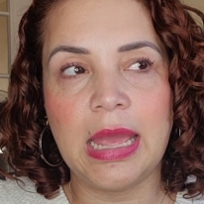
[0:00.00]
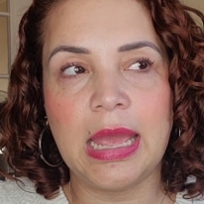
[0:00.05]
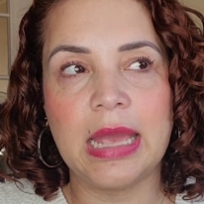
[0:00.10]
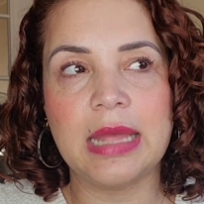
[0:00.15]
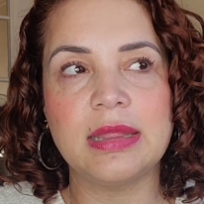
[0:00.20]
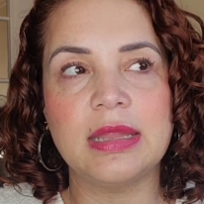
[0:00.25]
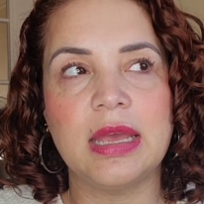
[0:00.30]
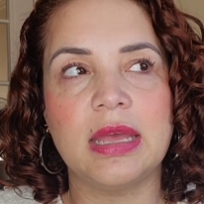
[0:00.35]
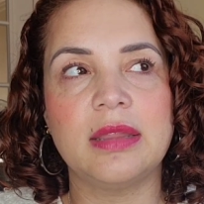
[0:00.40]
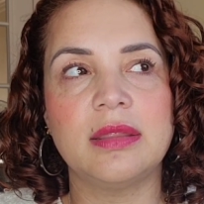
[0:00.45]

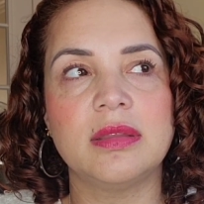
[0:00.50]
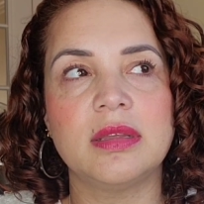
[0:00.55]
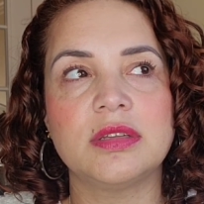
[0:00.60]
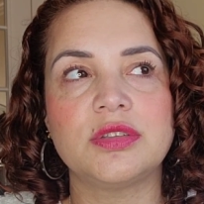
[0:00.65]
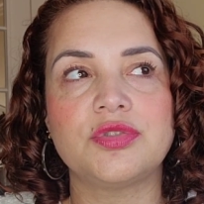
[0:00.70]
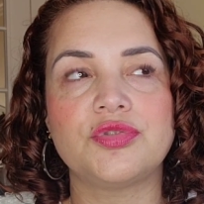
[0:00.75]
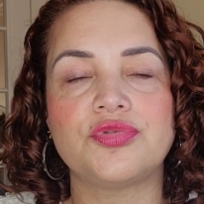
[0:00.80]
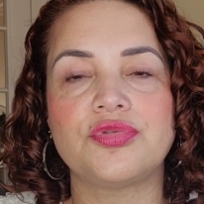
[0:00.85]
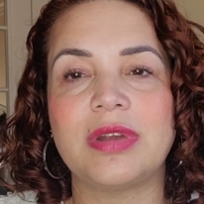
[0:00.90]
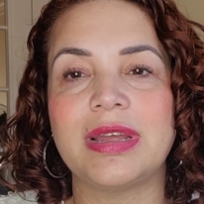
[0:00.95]
and then the
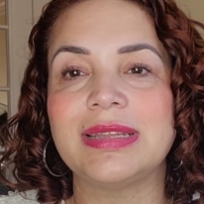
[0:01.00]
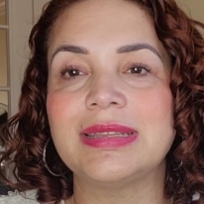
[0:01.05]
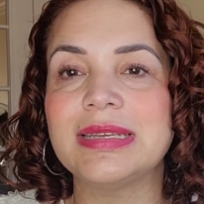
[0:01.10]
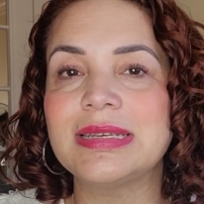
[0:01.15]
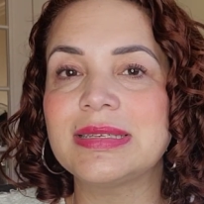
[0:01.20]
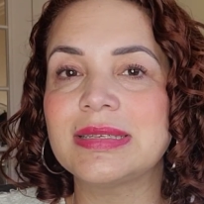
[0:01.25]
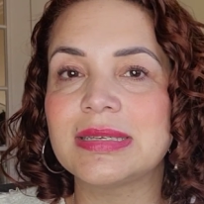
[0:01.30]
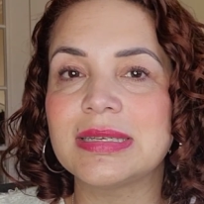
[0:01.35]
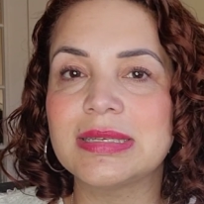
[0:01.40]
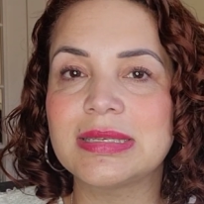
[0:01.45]

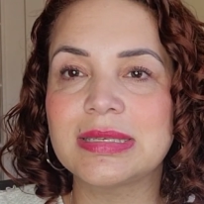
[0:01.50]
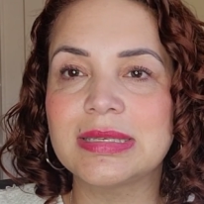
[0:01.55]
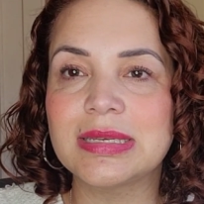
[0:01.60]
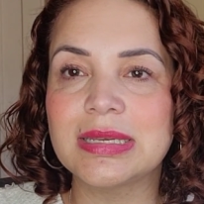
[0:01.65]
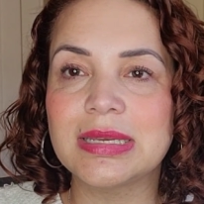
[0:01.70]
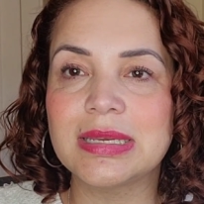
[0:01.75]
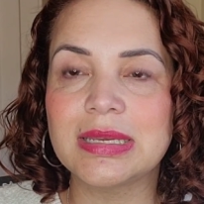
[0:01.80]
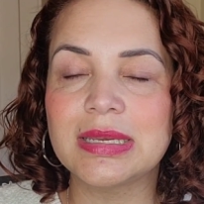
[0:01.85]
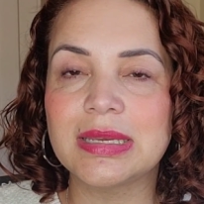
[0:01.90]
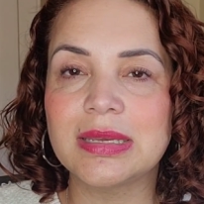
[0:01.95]
trendy
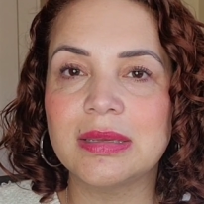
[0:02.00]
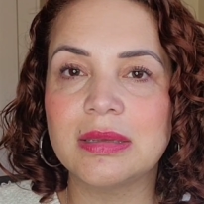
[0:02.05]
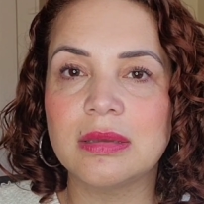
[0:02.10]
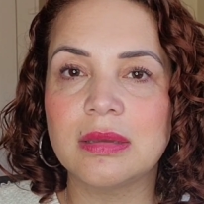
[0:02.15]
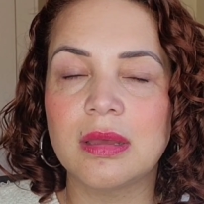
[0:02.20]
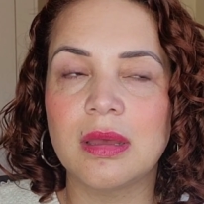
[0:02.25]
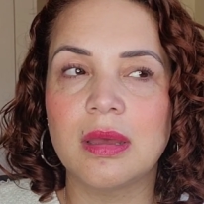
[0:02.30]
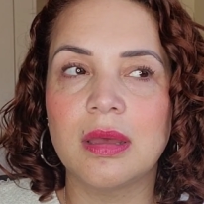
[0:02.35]
CC.